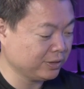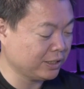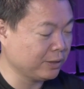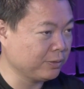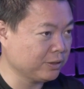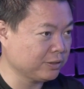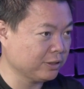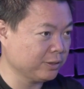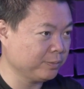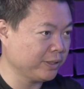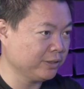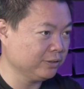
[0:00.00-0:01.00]
I want to talk
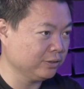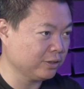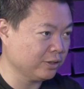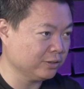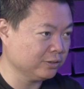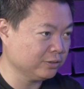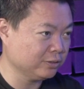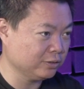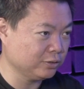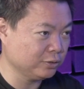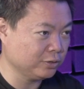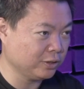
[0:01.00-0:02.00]
about the car the
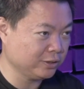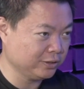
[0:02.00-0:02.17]
two car